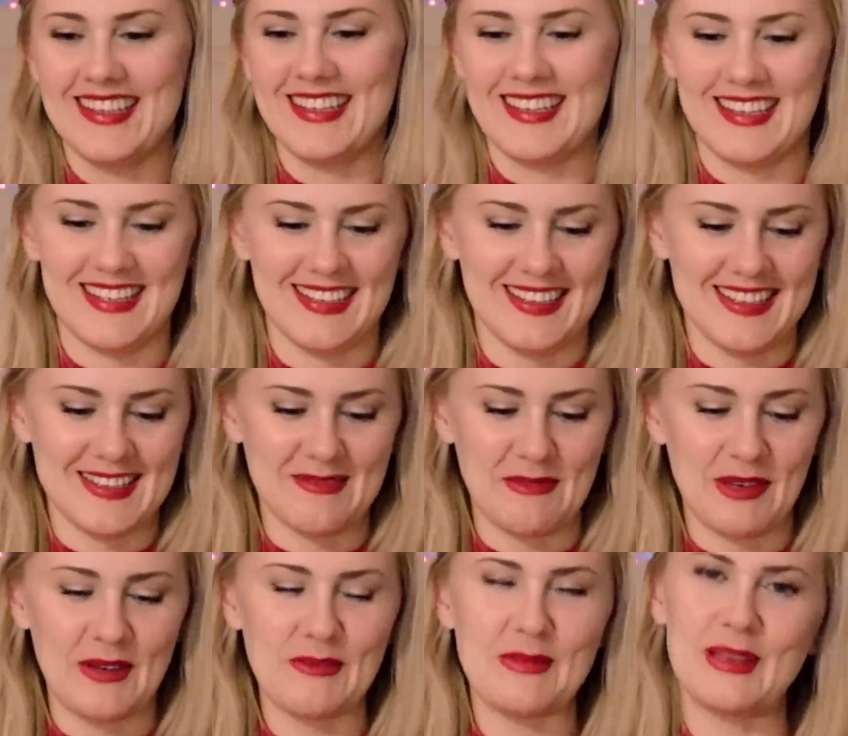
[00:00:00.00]
it is,
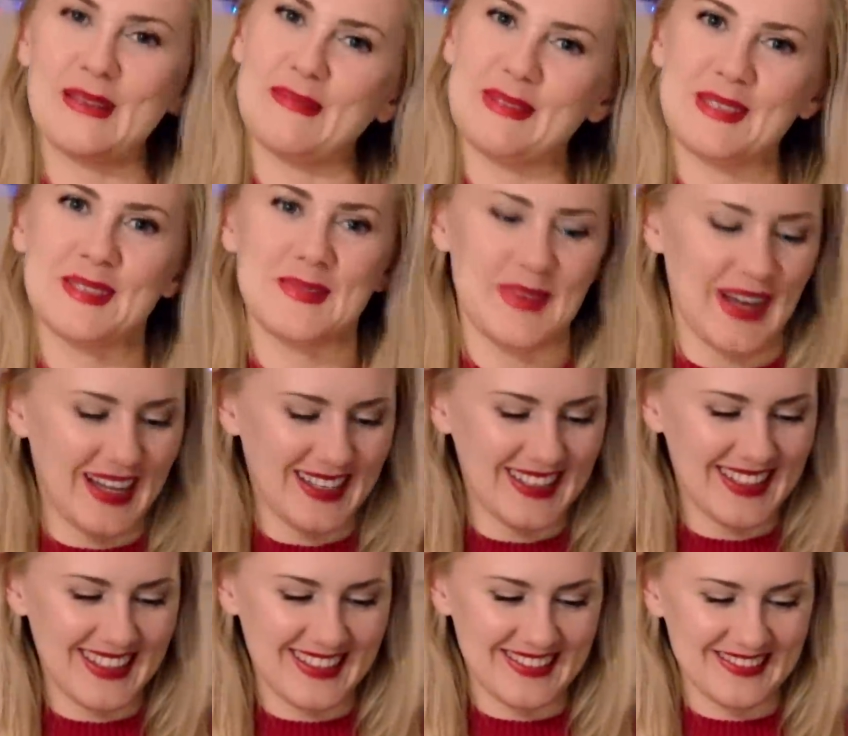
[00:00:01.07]
but it made me smile,
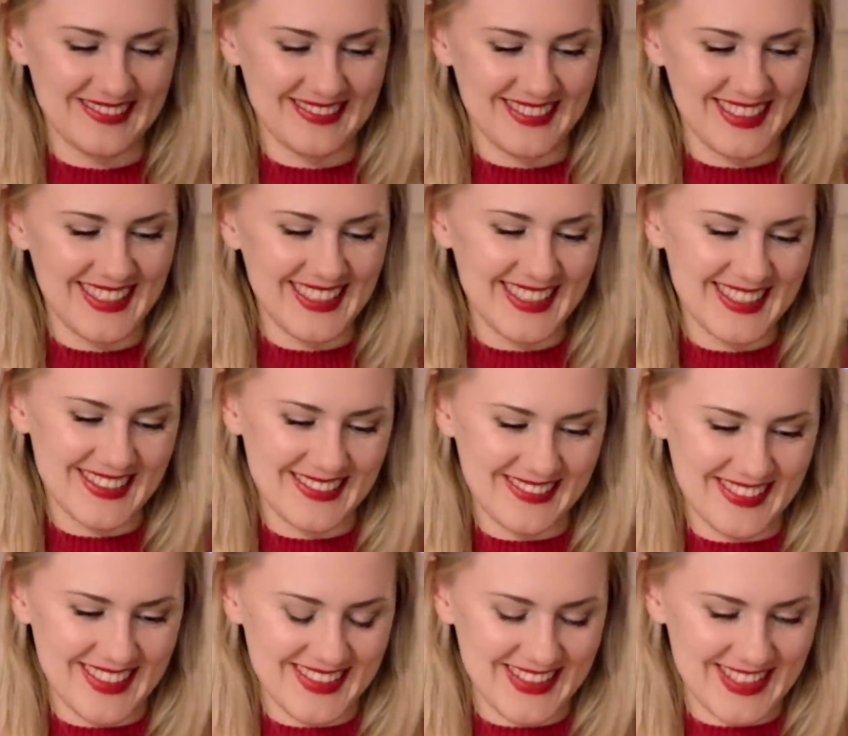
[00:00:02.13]
you know. It's so
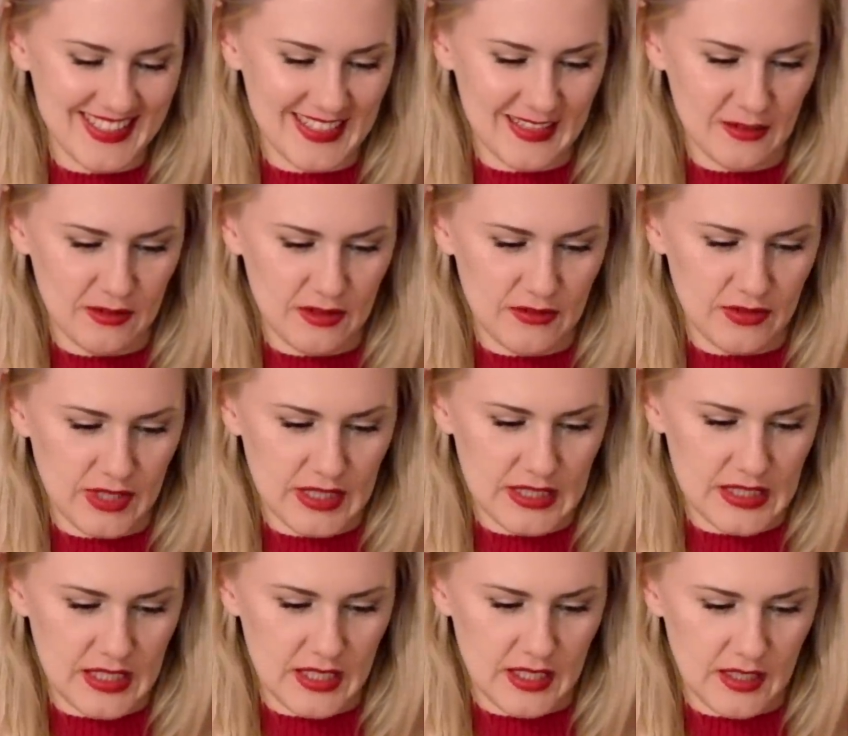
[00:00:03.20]
interesting. I wonder if I can
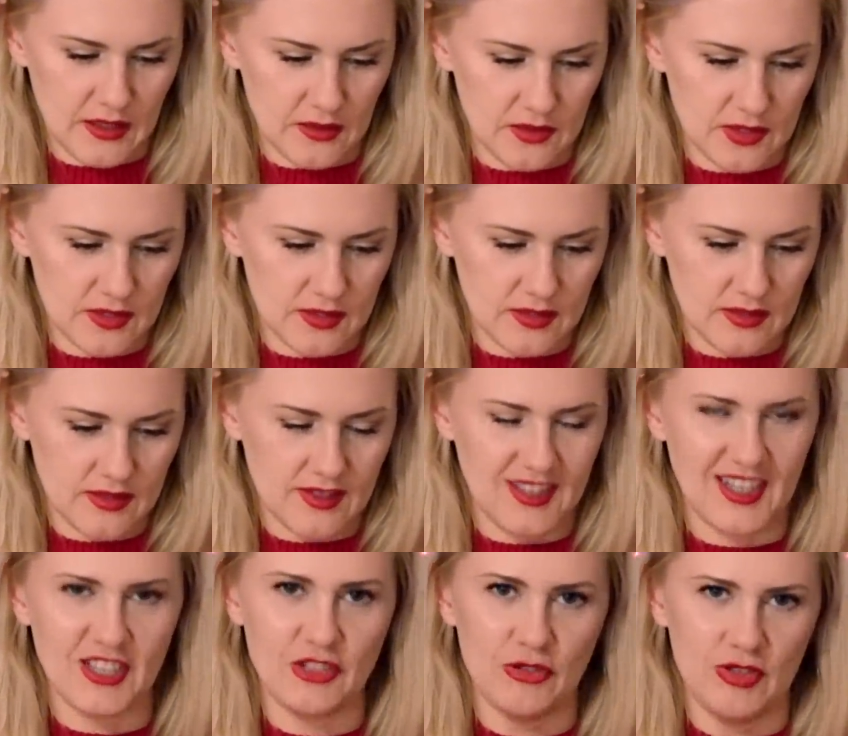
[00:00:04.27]
take it out.
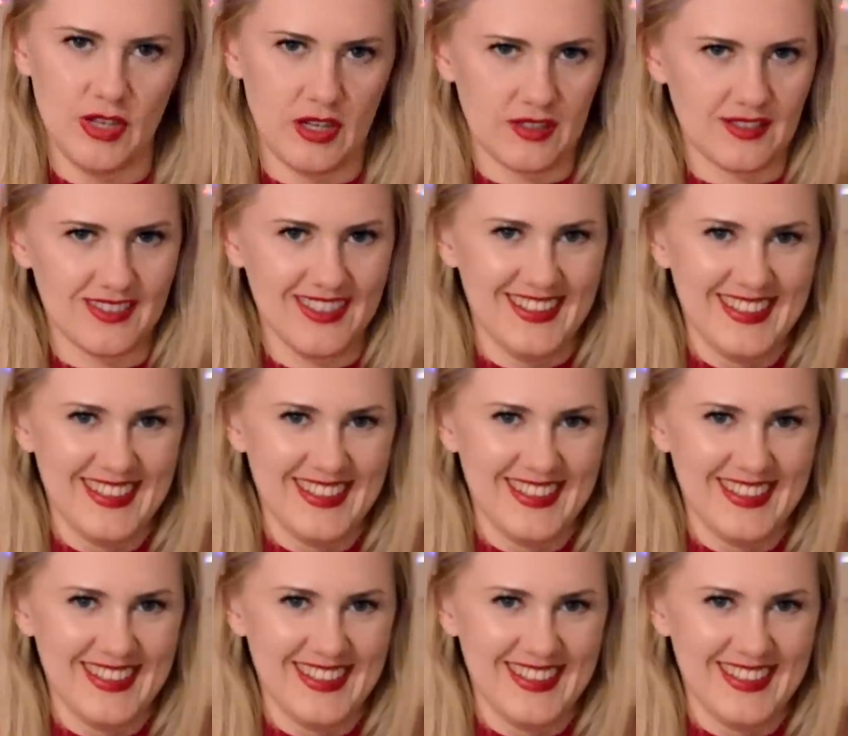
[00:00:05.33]
I should not.